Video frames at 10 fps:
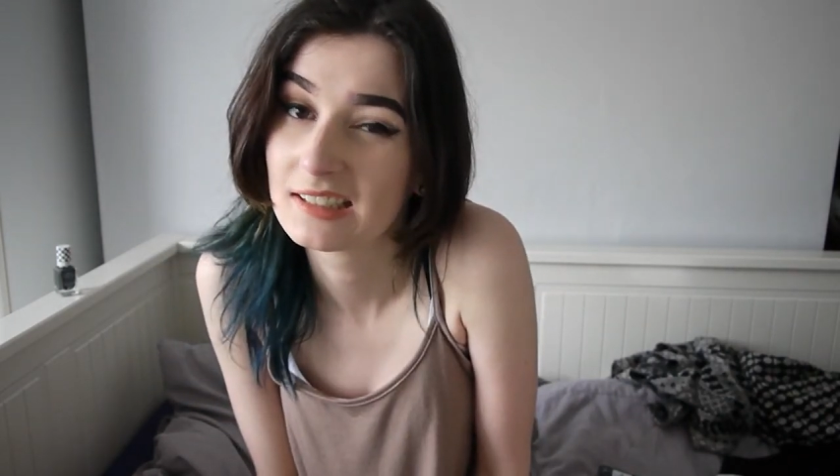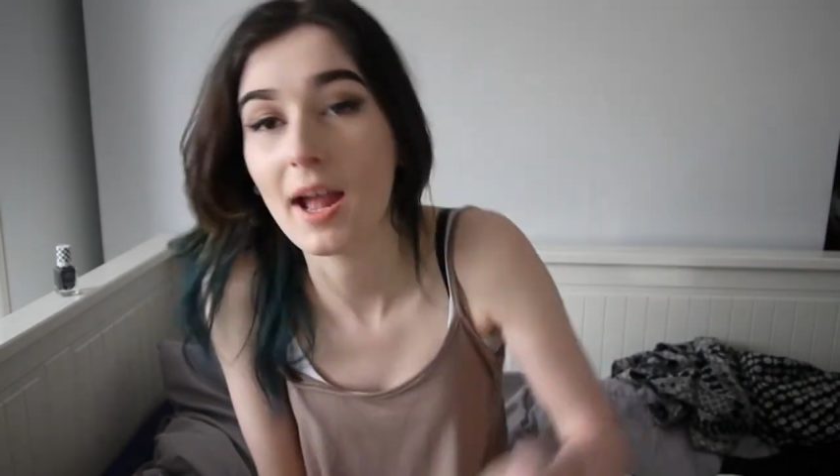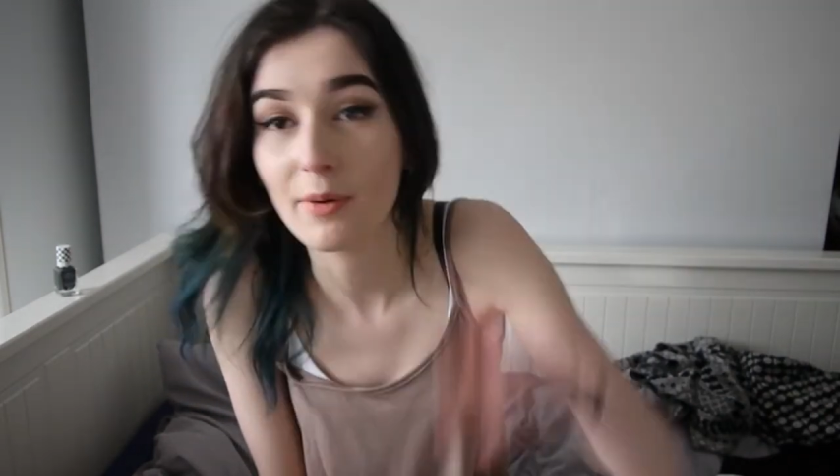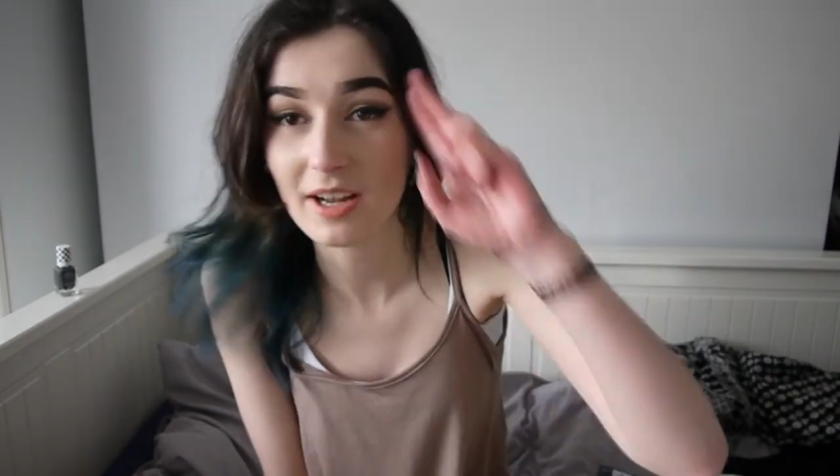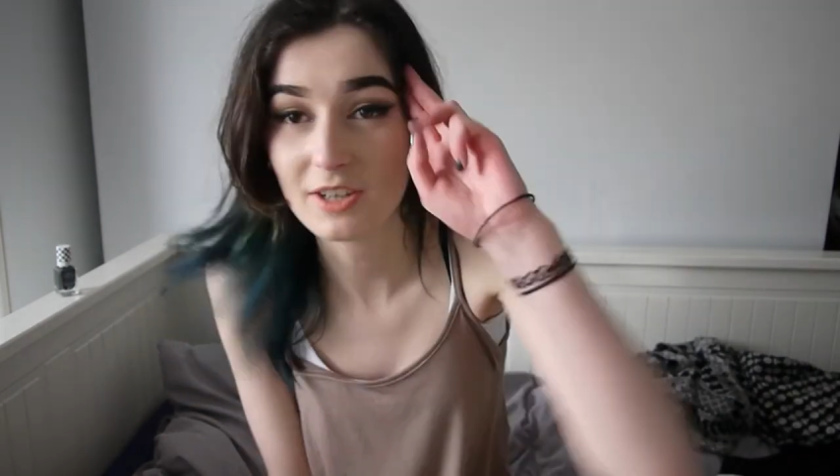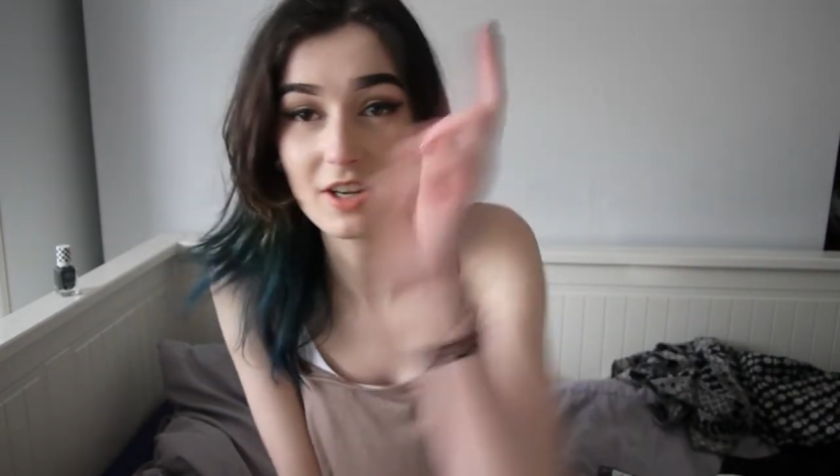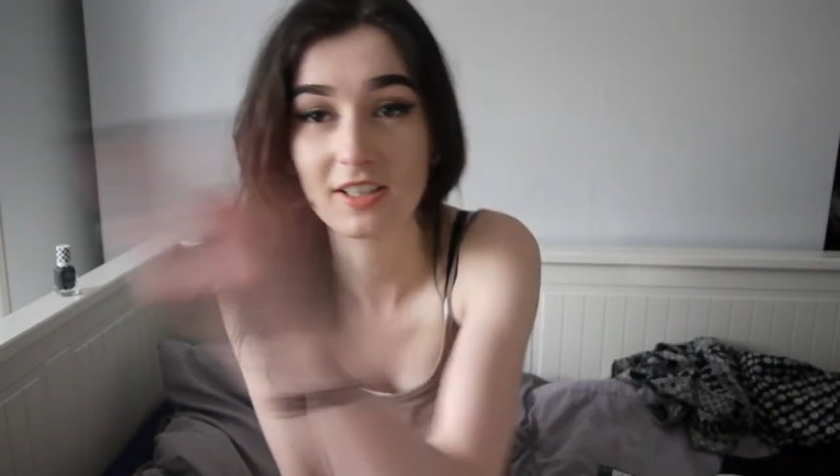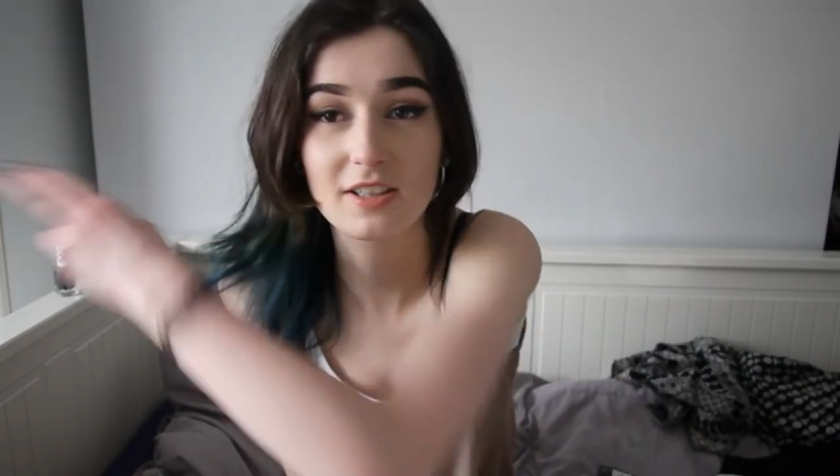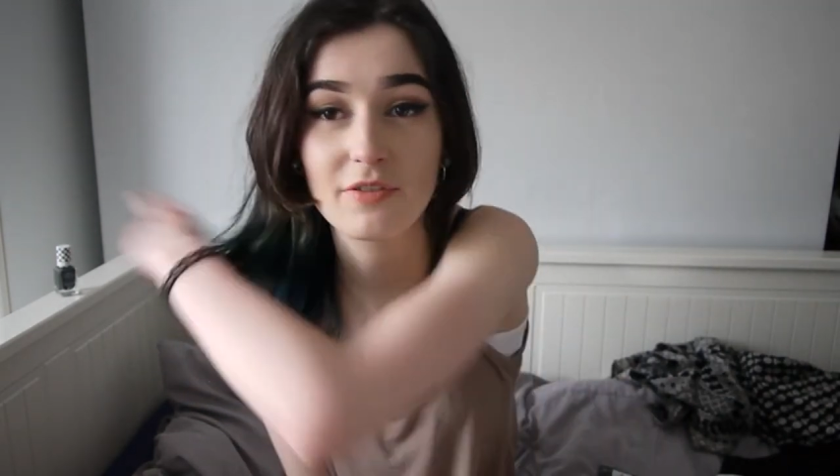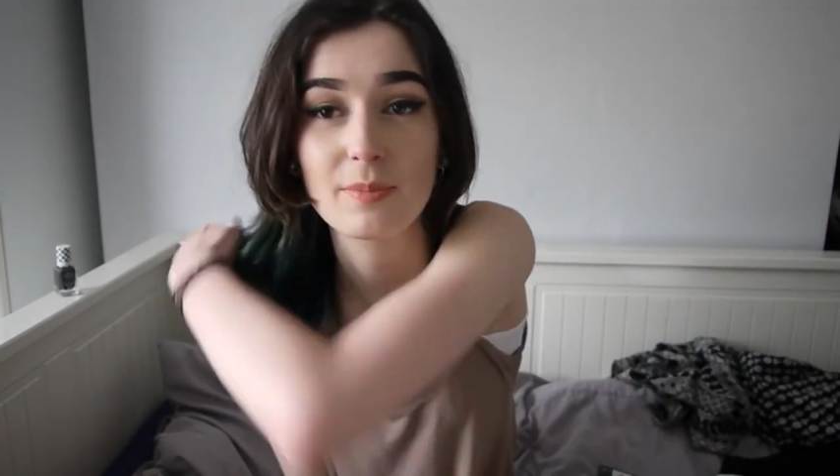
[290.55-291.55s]
I will catch you
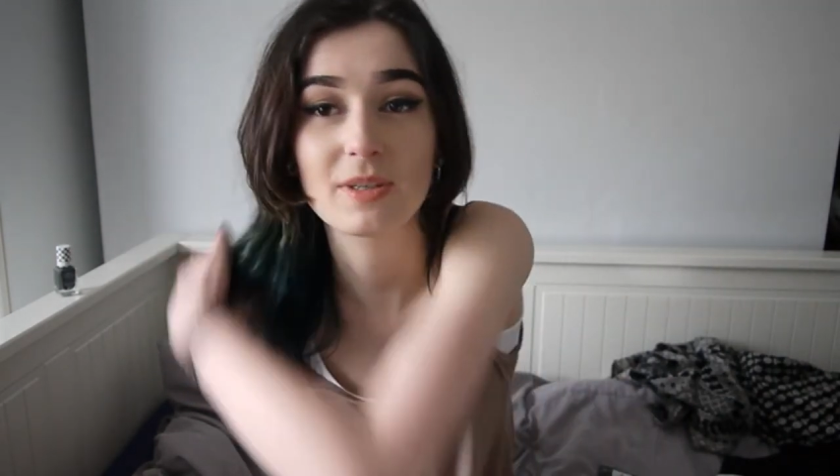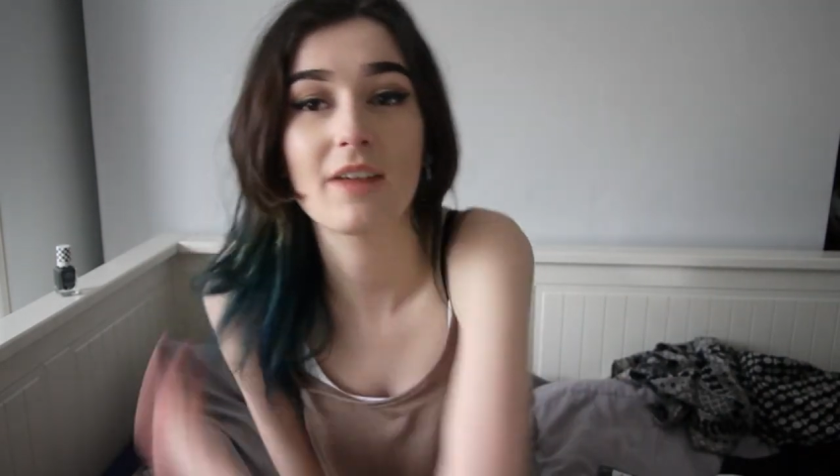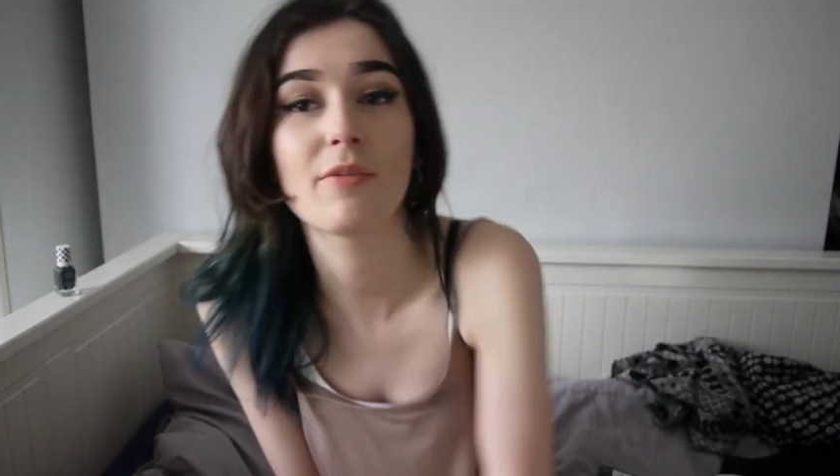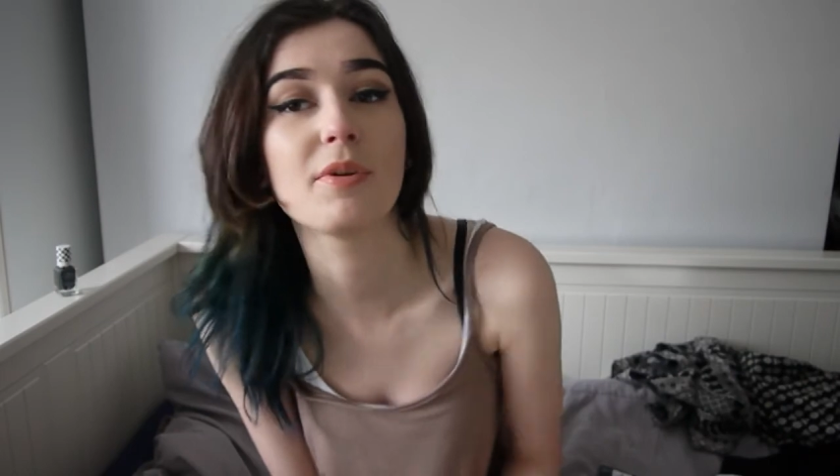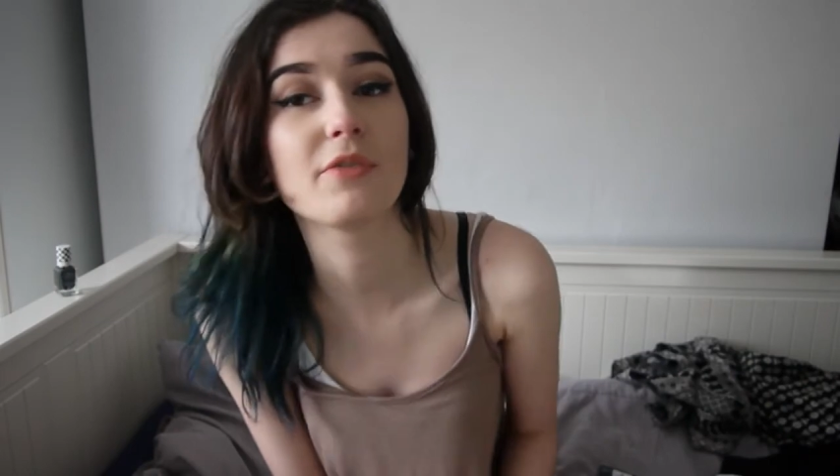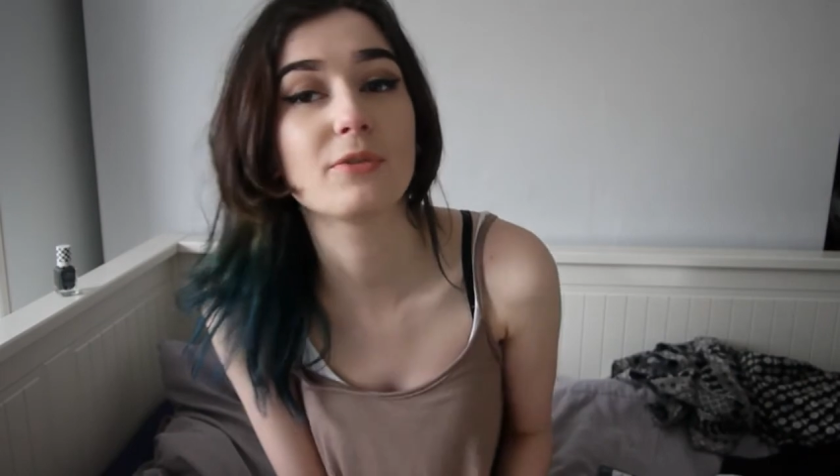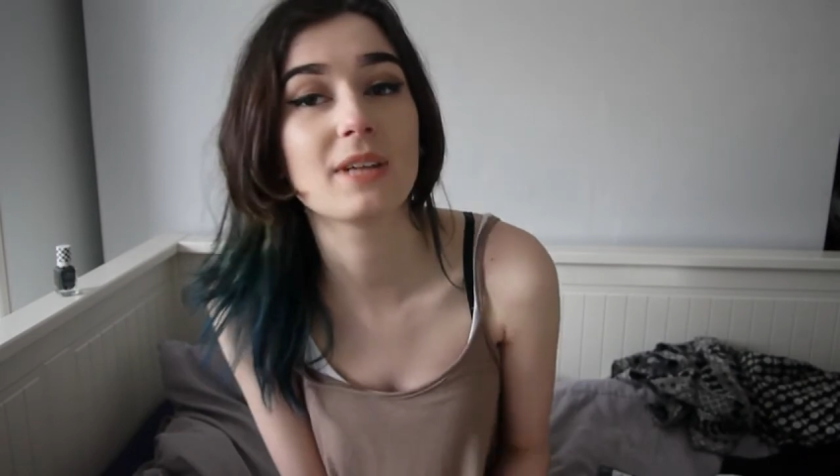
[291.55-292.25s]
guys on the flip side. Have a beautiful